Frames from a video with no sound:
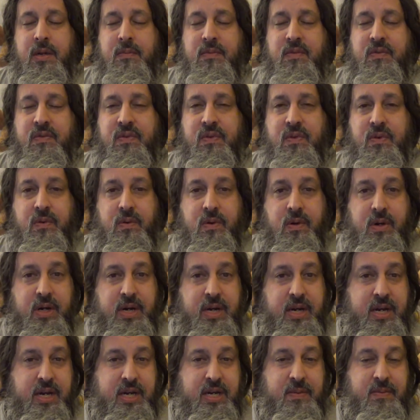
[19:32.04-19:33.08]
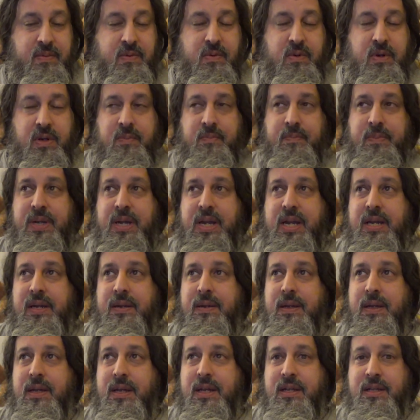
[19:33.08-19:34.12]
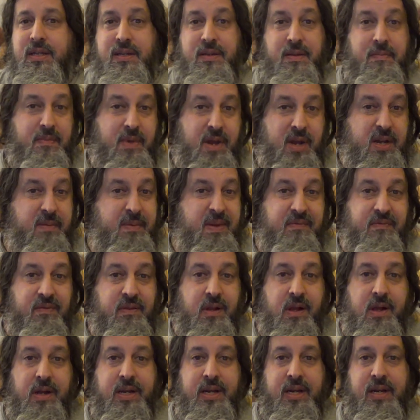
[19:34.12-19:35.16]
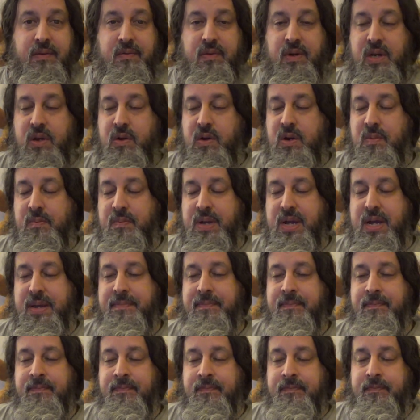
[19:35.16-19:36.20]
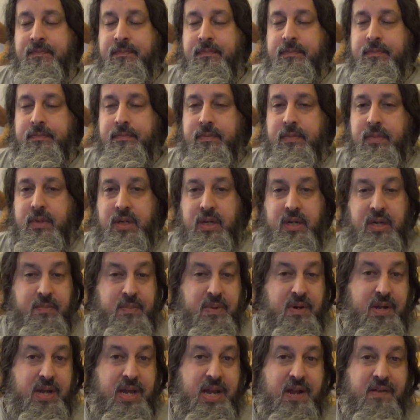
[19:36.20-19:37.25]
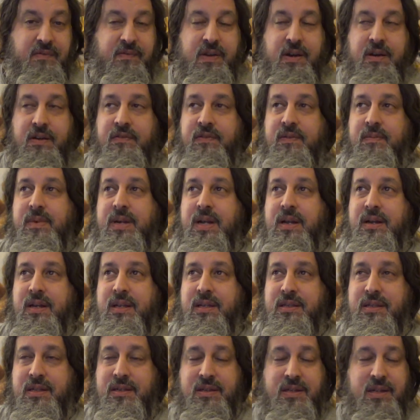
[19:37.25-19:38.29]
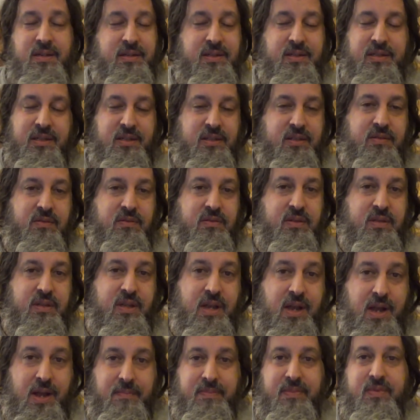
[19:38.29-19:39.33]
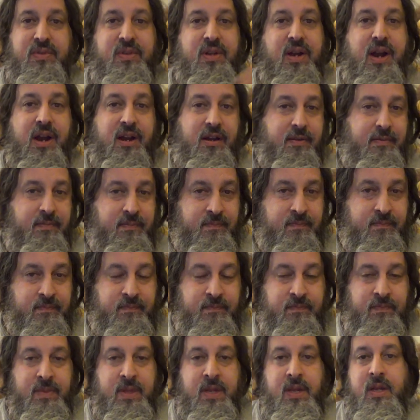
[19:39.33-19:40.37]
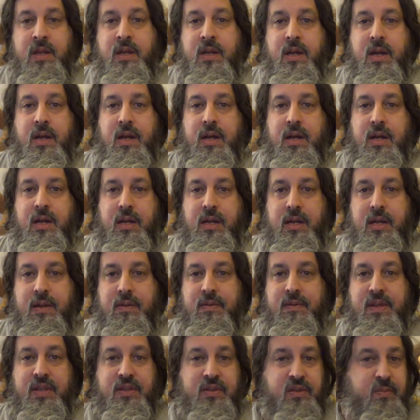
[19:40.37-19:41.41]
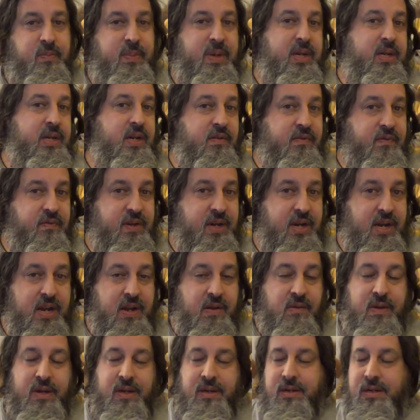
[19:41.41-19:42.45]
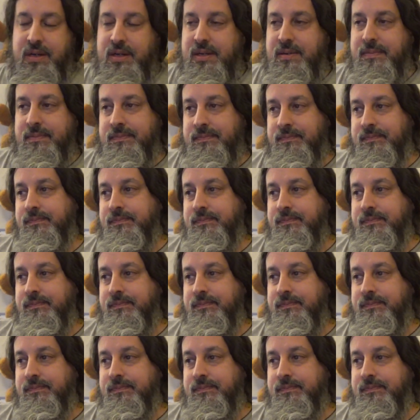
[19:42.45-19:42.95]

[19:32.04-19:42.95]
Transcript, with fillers: before I end up going to bed. I said, I'm not going to be vlogging when I go to bed man, about a half hour from now because it, it's just too, I'm too tired. Uh, this will be enough for now, and, uh,